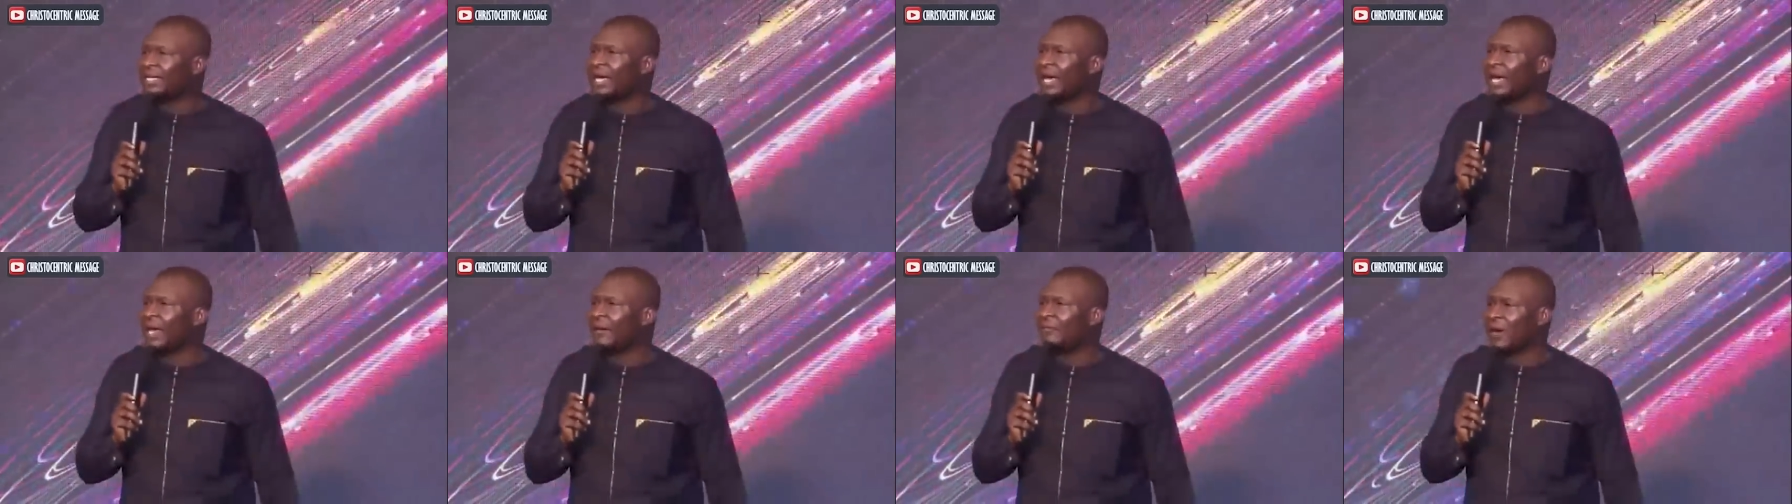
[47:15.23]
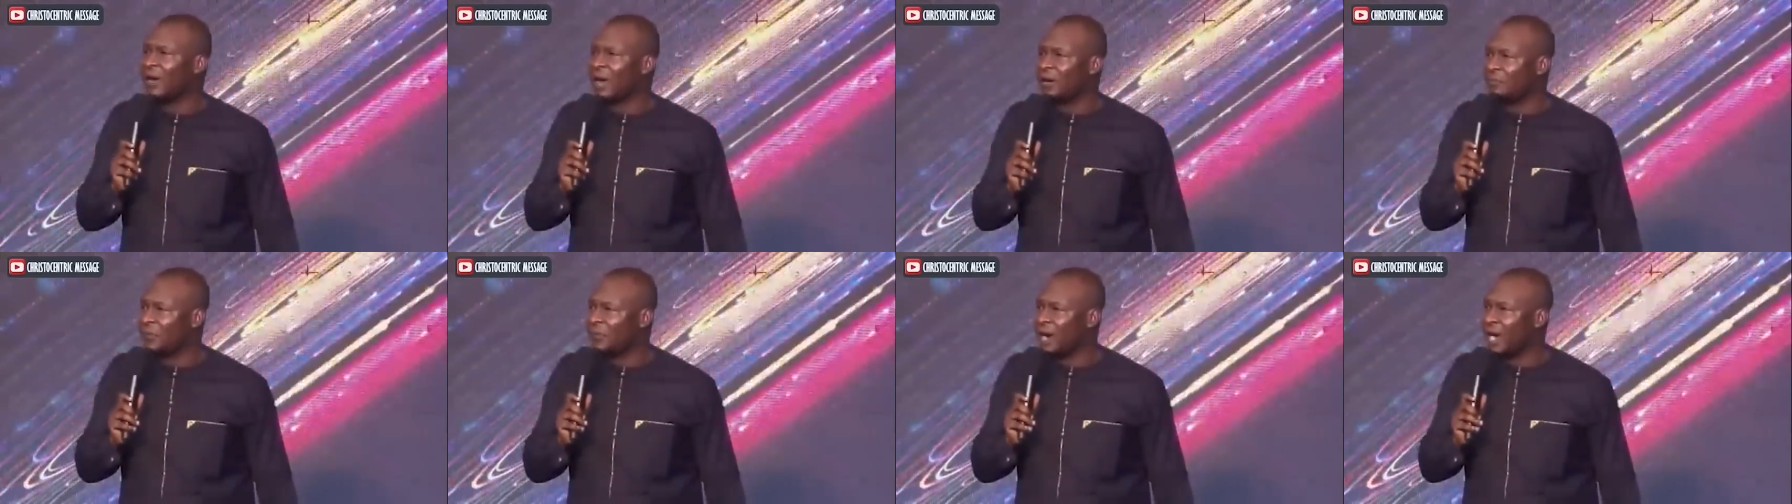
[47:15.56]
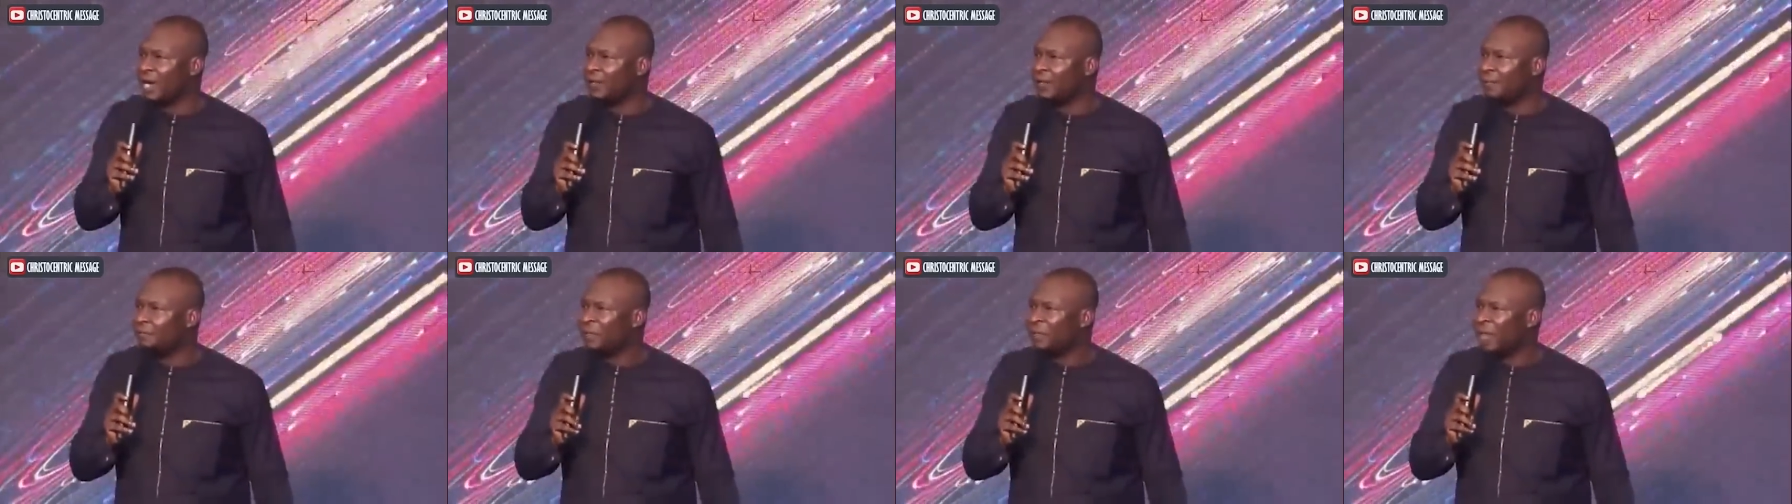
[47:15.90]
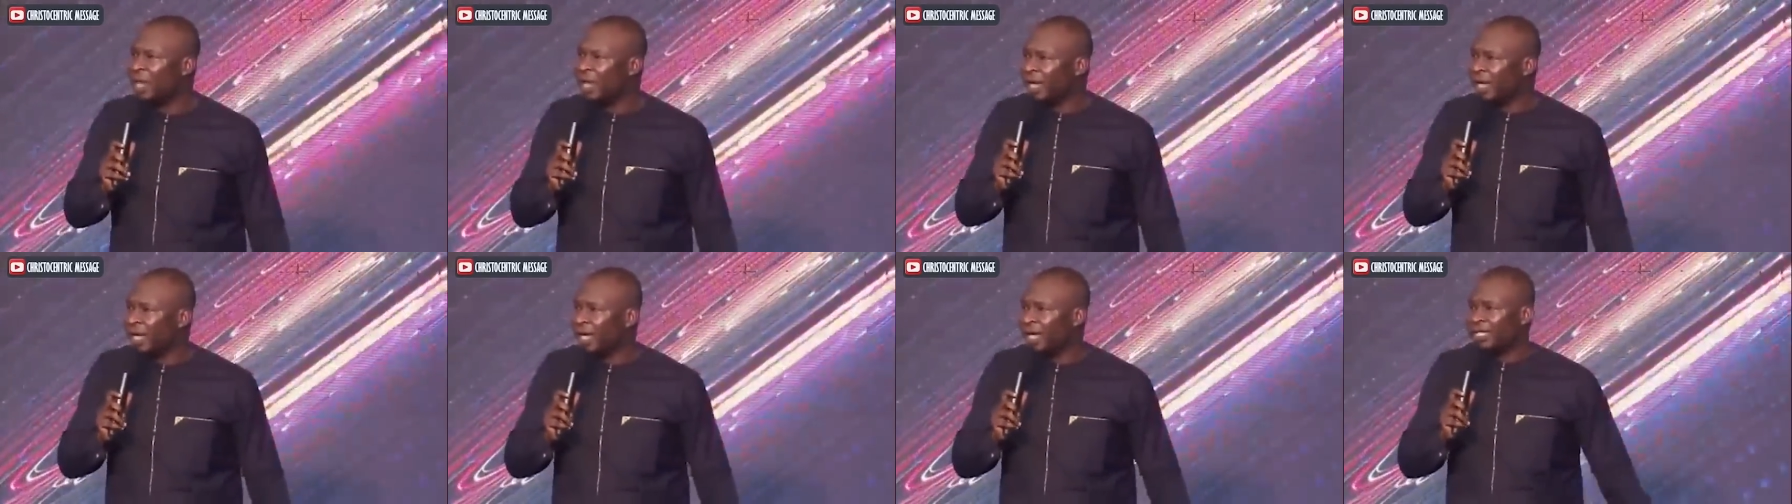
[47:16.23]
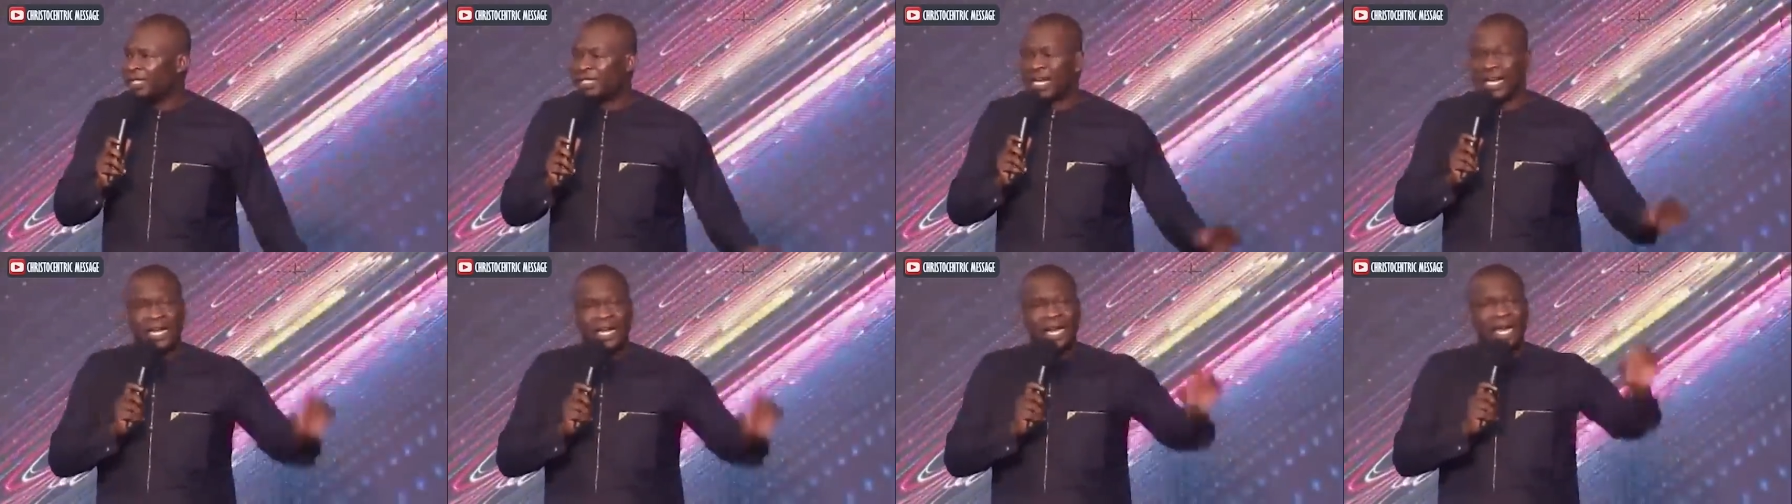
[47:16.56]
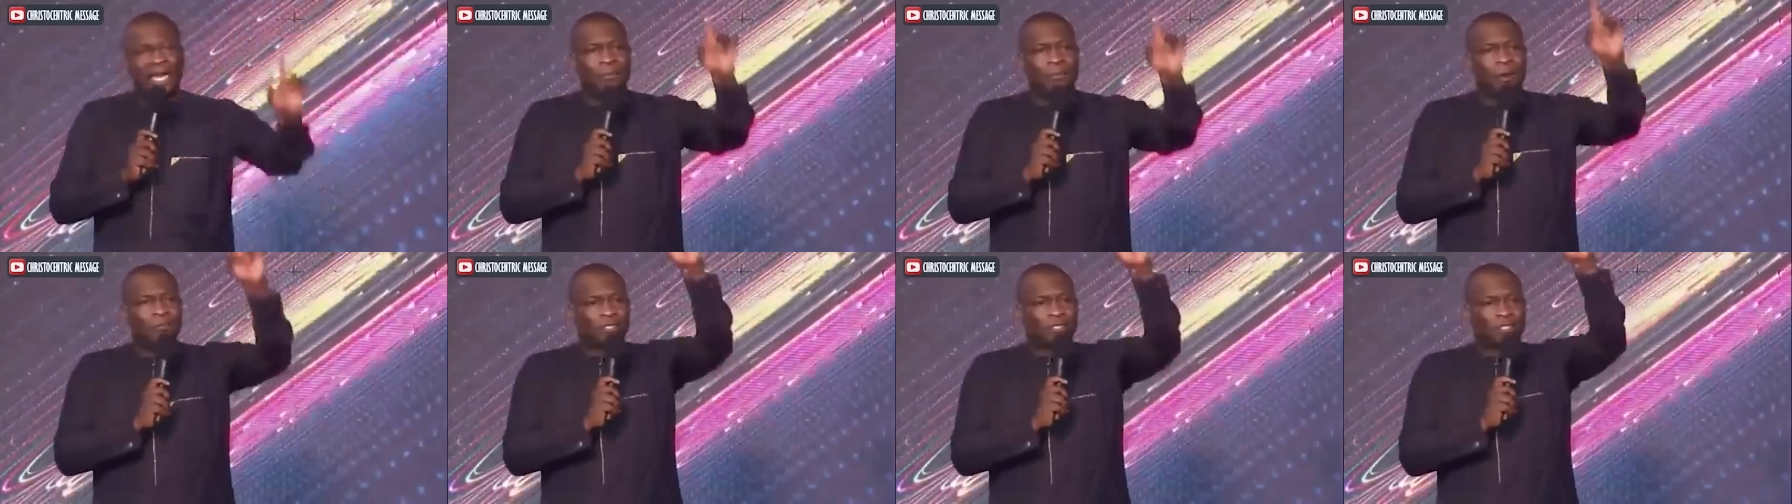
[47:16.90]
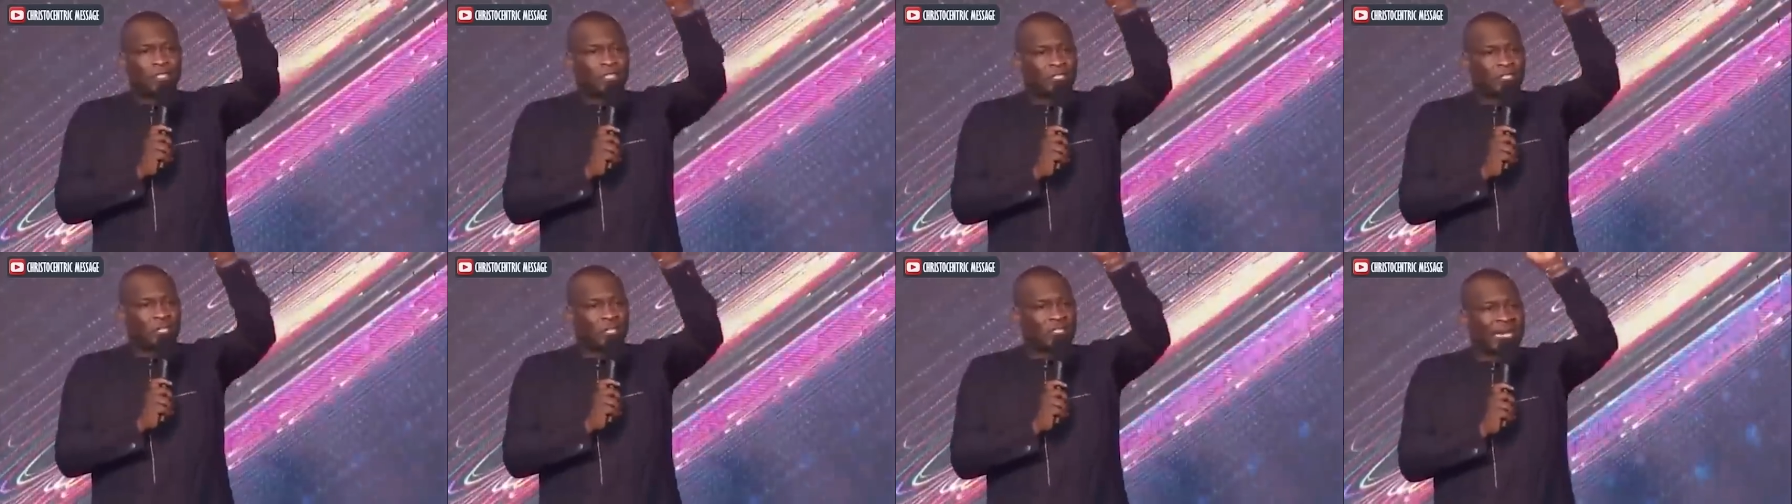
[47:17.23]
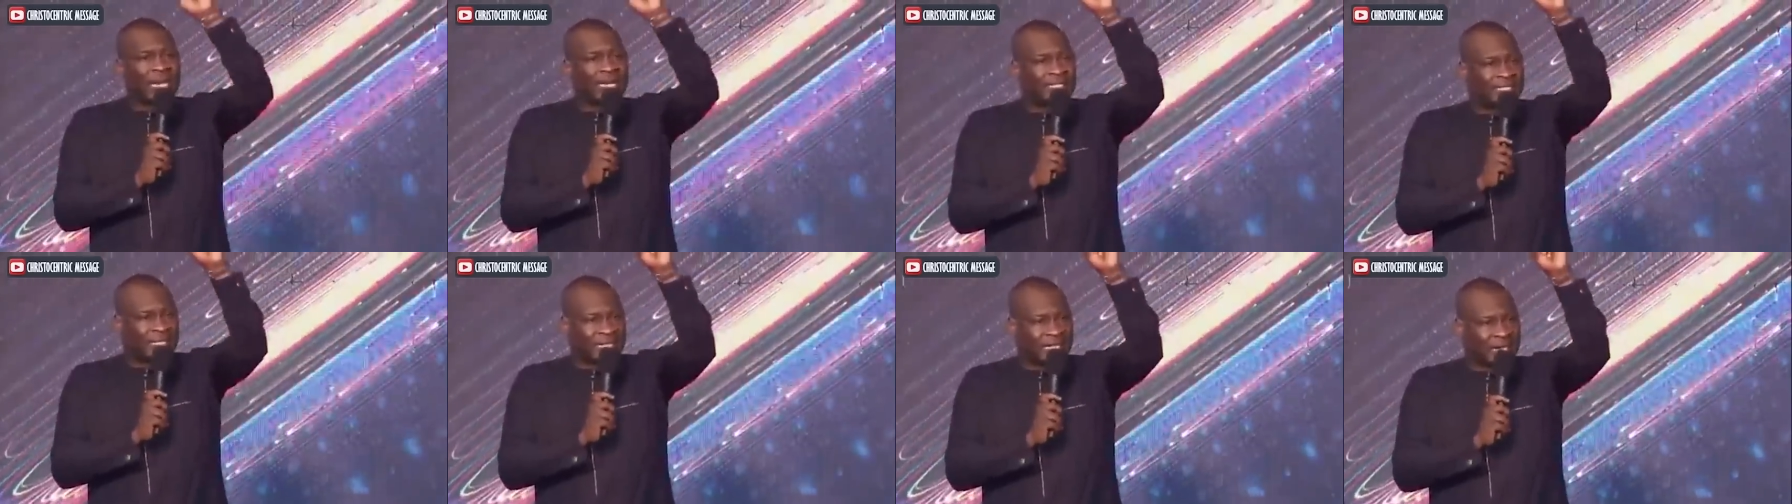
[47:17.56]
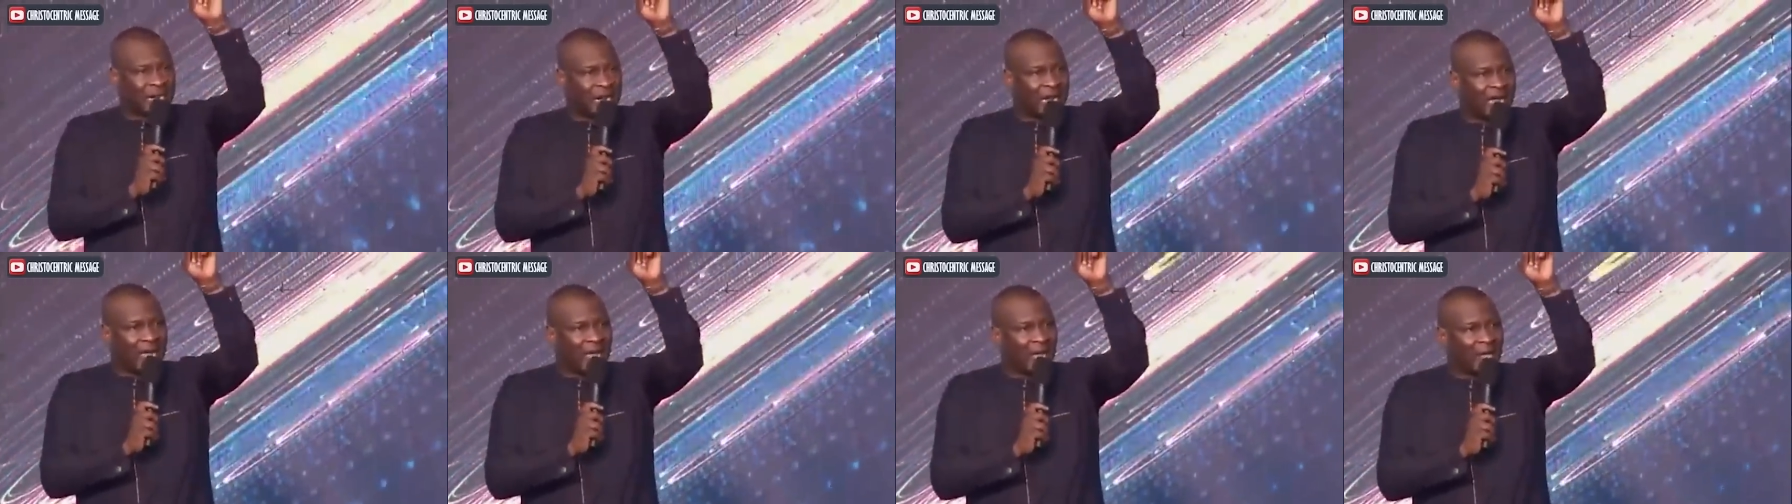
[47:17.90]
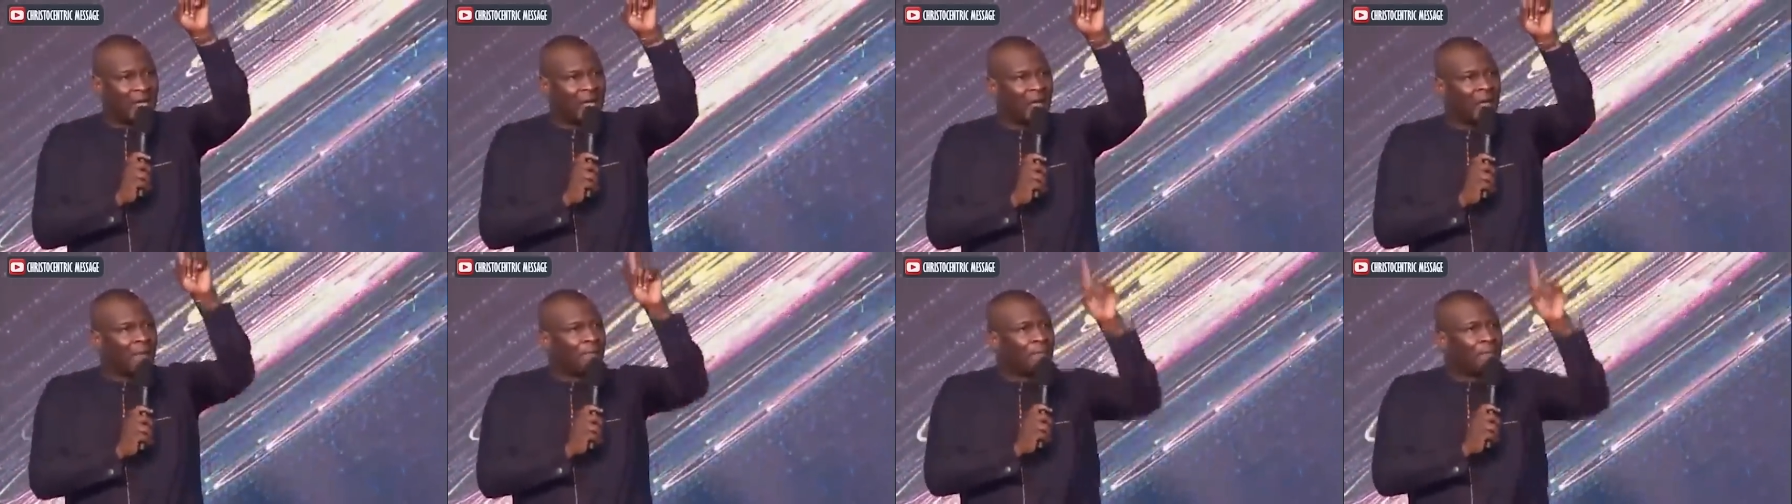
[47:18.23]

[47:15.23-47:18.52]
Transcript: here reverend in the name of Jesus I declare